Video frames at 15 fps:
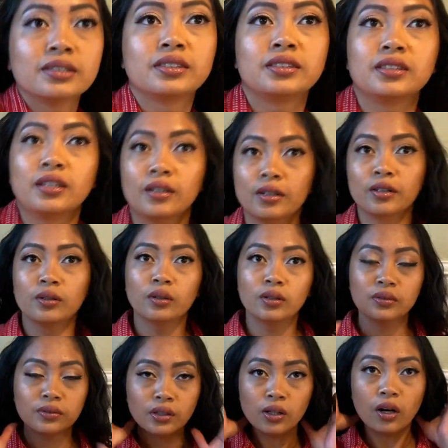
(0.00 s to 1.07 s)
So
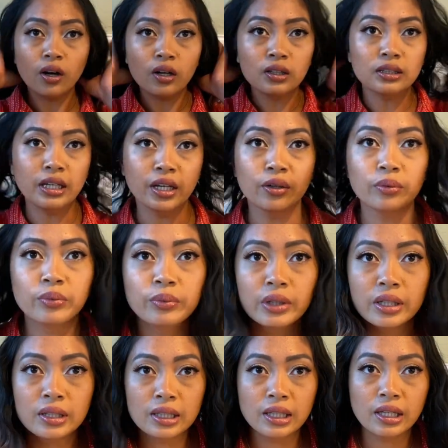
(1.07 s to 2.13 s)
overall, I
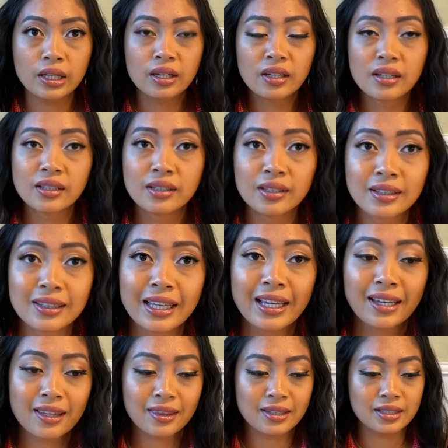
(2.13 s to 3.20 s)
really like
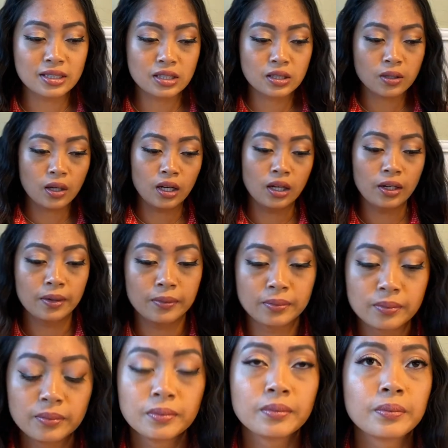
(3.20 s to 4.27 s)
this um,
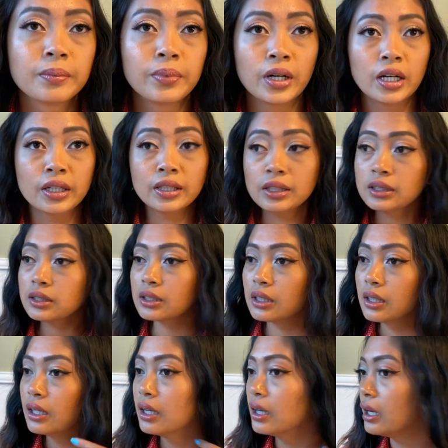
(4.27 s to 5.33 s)
product.
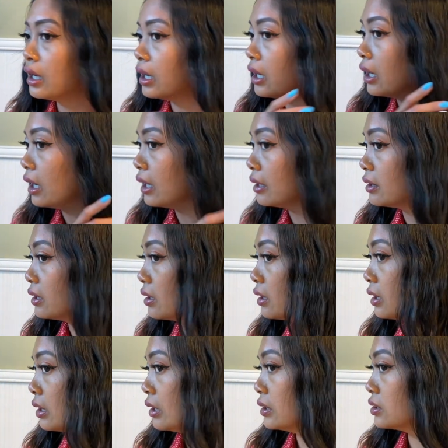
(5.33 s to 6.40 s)
I think
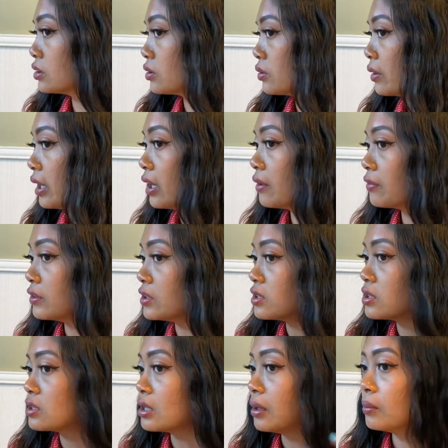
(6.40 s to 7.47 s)
it is great for
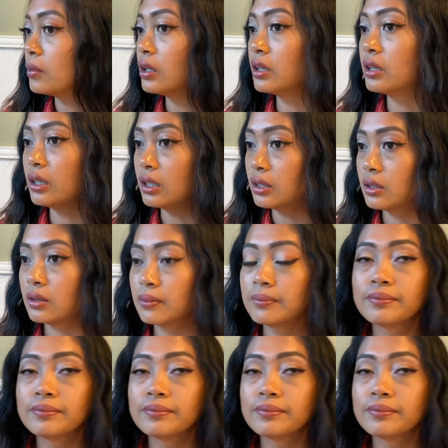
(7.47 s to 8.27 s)
someone that,